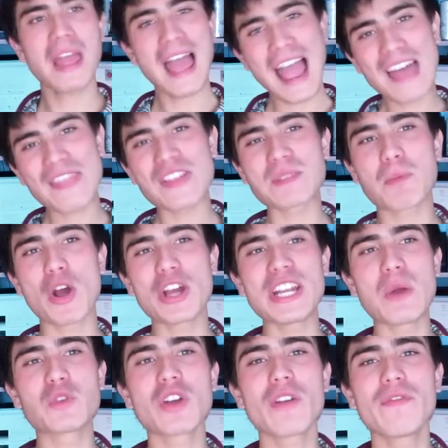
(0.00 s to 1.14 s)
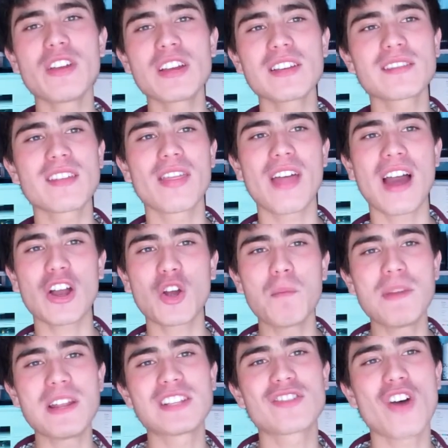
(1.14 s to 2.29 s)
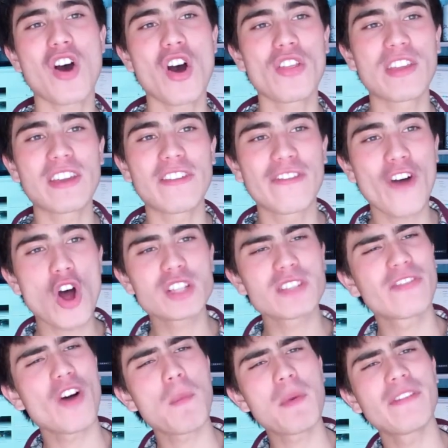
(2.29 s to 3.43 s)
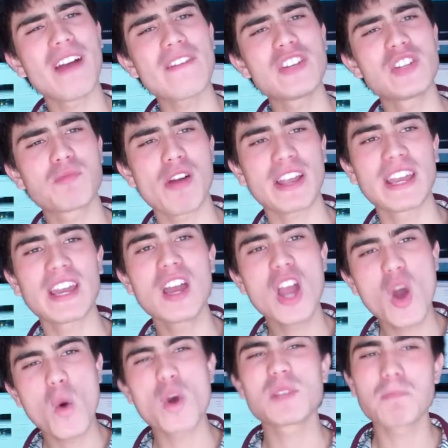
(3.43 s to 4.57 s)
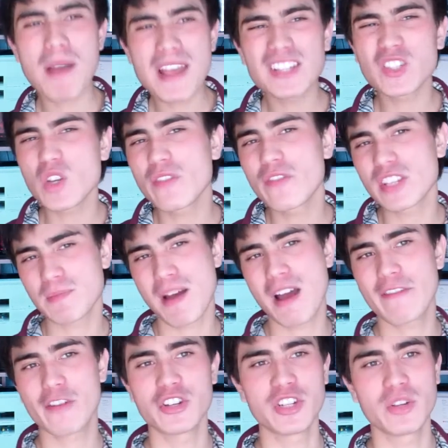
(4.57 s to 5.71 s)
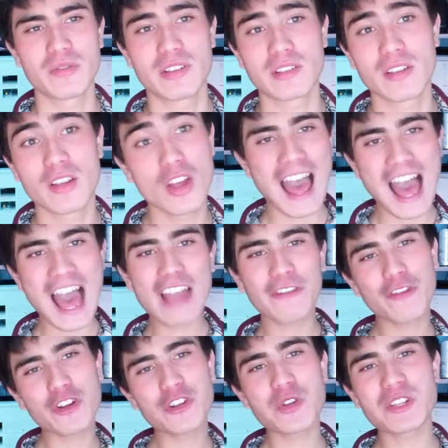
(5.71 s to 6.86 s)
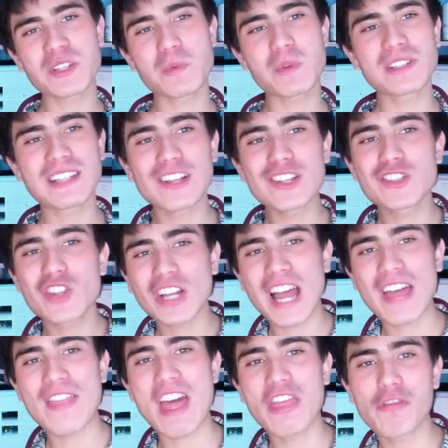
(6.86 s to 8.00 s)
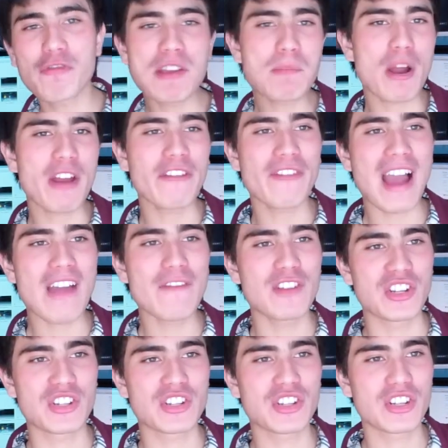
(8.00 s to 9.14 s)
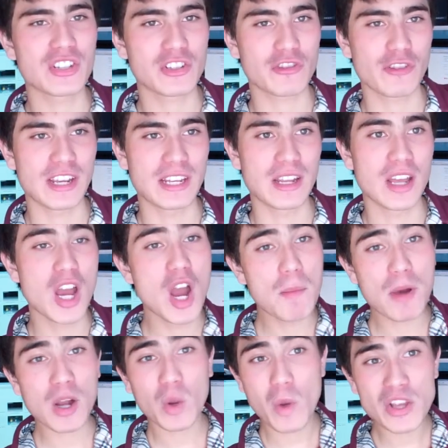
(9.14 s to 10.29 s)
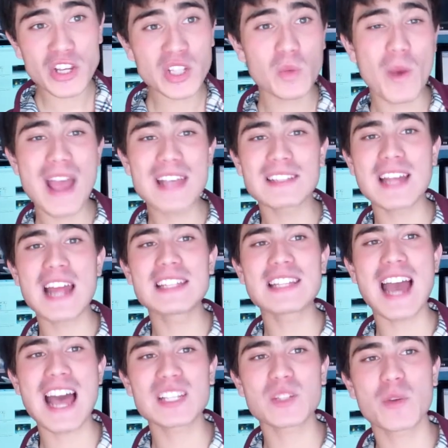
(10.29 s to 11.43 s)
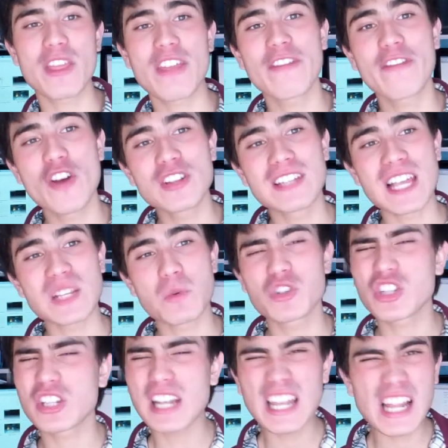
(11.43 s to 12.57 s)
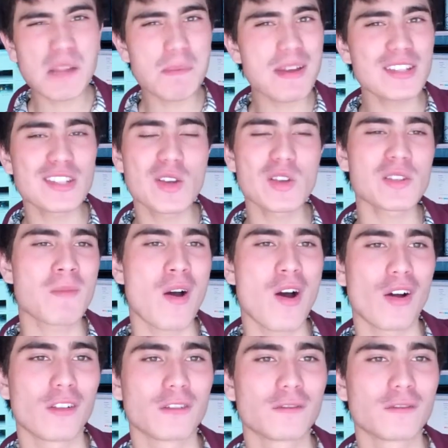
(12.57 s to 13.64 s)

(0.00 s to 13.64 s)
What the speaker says: At this point it was obvious that companies thought the 4 to 4.5 inch bracket was best suited for smartphone users. iPhone users were still stuck at their 3.5 inch screen, but questions were starting to ask whether the phone size was just a little bit too small.